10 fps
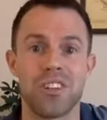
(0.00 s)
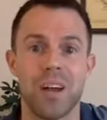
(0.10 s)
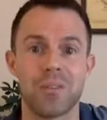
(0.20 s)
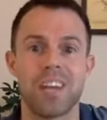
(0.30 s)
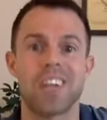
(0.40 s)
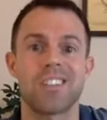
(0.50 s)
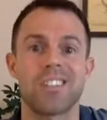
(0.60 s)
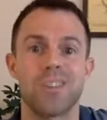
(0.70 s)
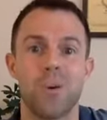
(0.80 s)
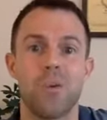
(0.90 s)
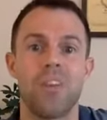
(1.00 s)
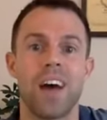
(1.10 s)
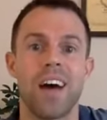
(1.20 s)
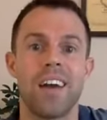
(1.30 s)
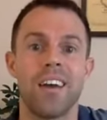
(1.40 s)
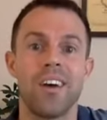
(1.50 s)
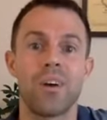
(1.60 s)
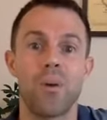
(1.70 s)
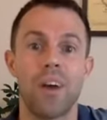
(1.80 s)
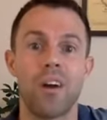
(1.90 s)
And I was actually told that
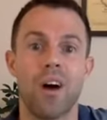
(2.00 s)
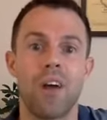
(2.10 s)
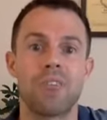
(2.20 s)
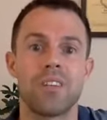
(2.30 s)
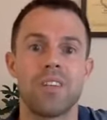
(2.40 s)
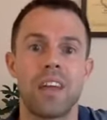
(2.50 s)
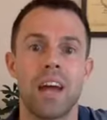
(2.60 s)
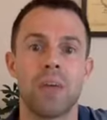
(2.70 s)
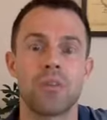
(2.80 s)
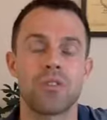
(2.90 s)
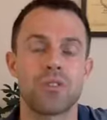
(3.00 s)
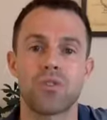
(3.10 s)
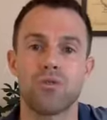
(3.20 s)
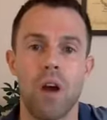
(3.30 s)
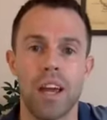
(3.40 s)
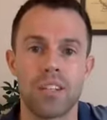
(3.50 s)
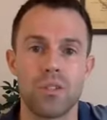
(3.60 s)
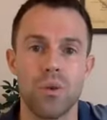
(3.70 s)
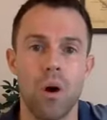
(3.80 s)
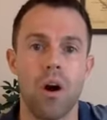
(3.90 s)
quite often, that I was just trying
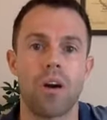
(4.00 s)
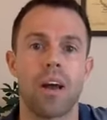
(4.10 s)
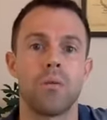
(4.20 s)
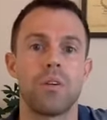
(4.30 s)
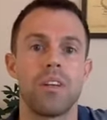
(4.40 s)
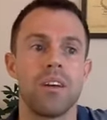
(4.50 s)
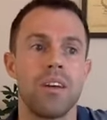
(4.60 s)
too hard. I would